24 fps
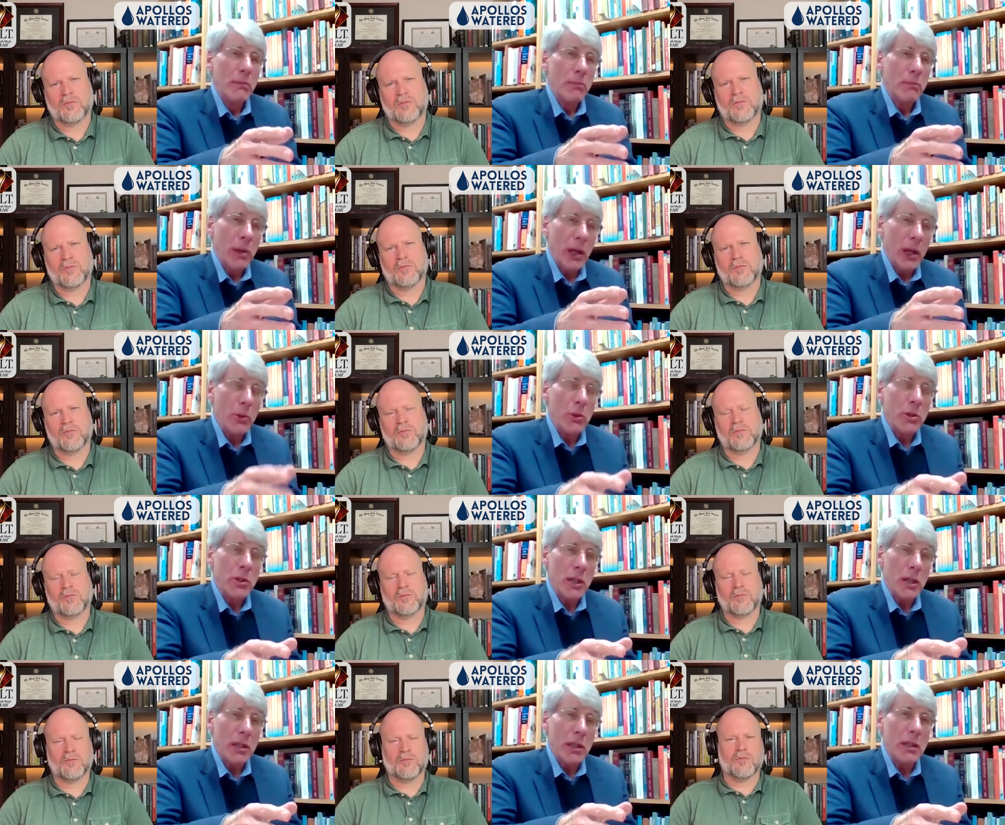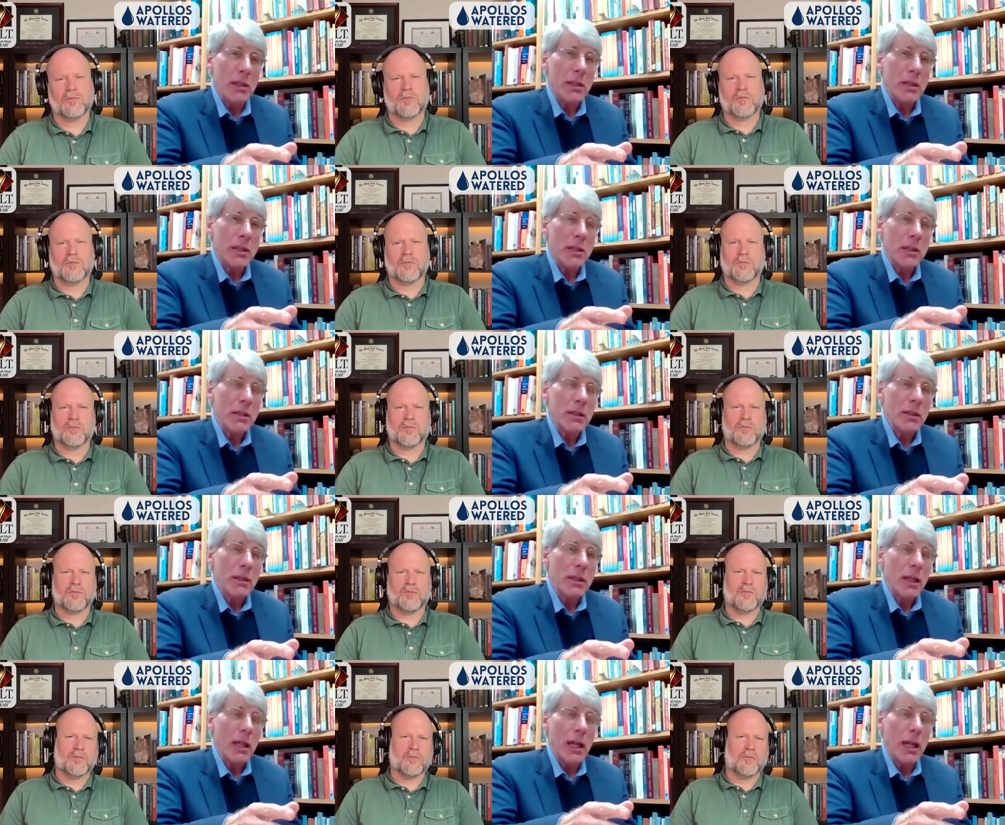Speaker 1: potent
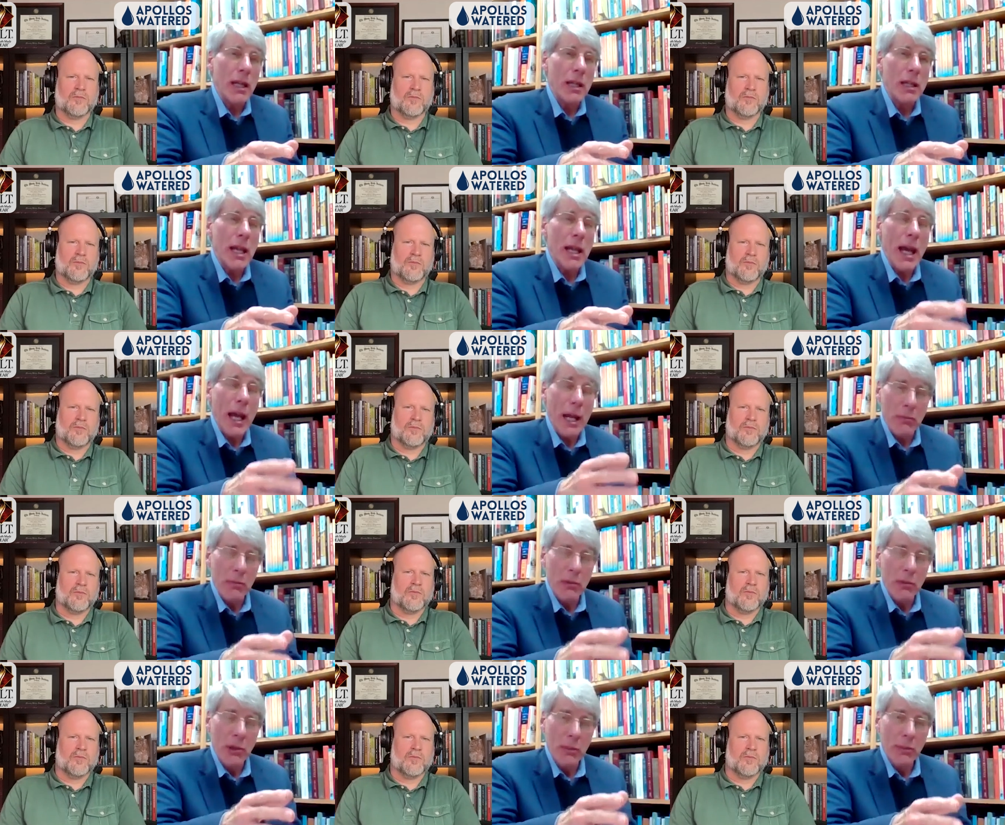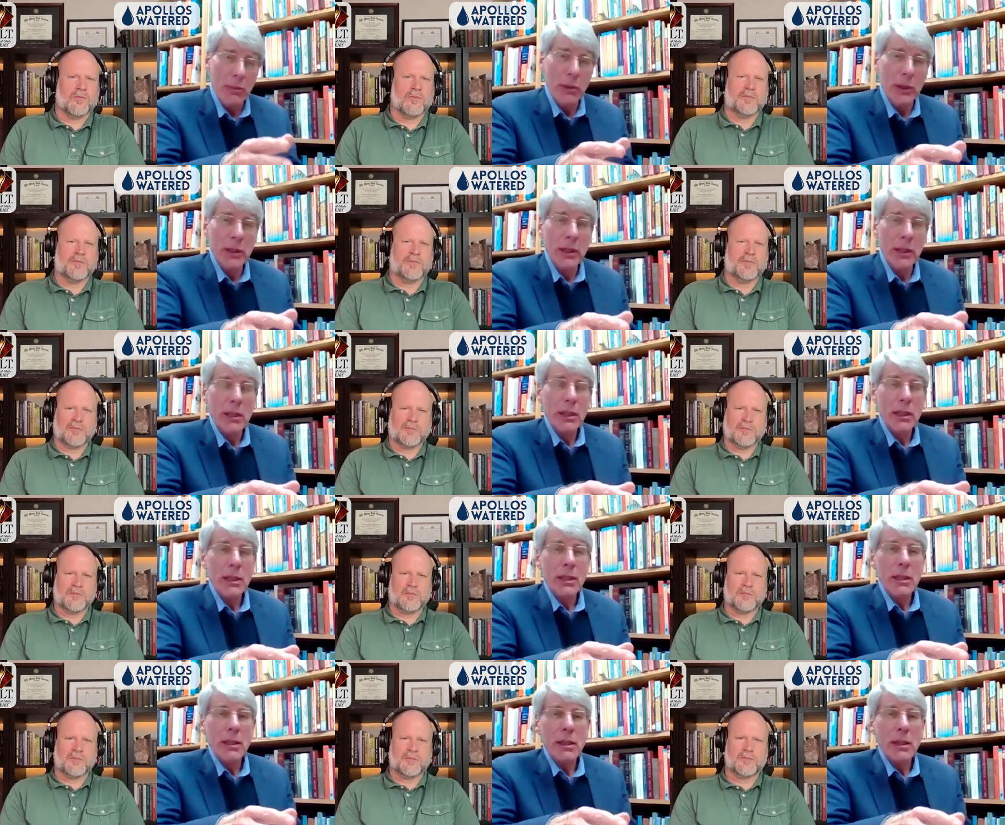and admirable
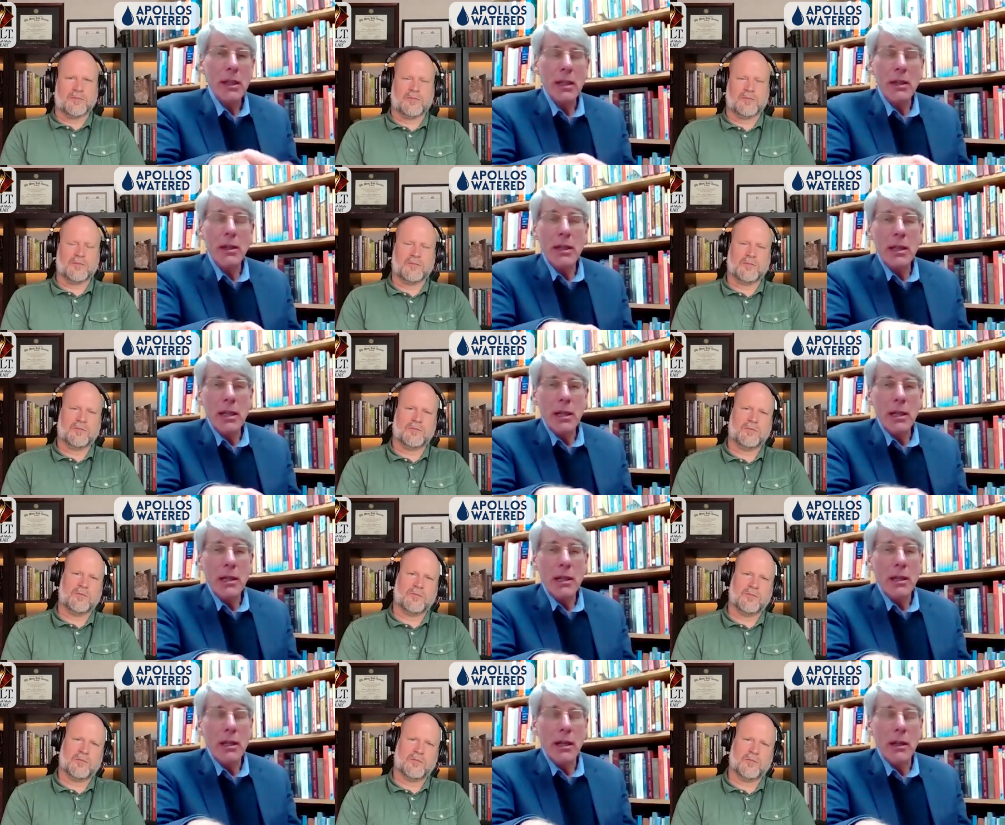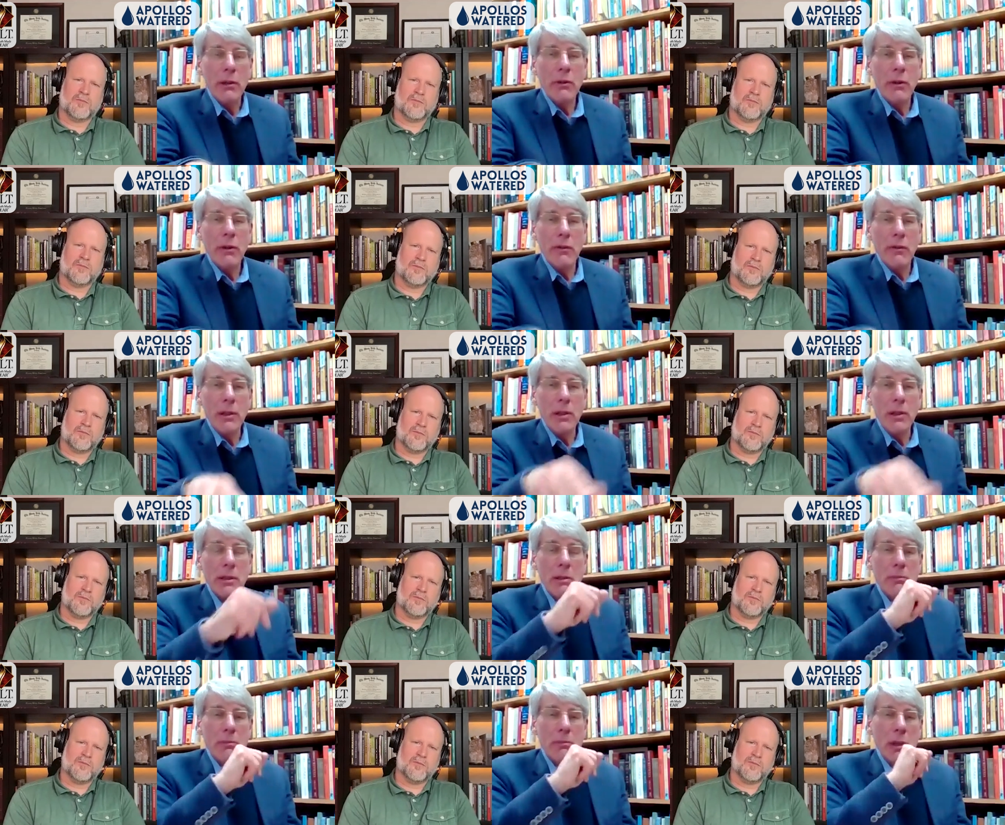than their
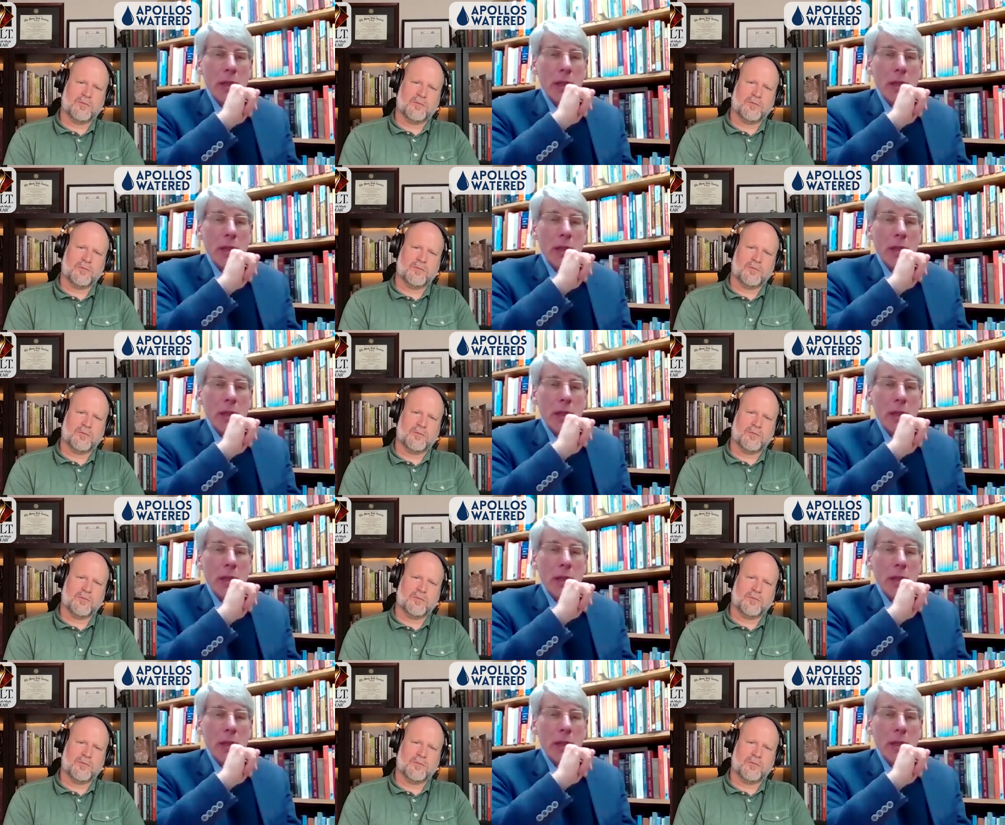equivalents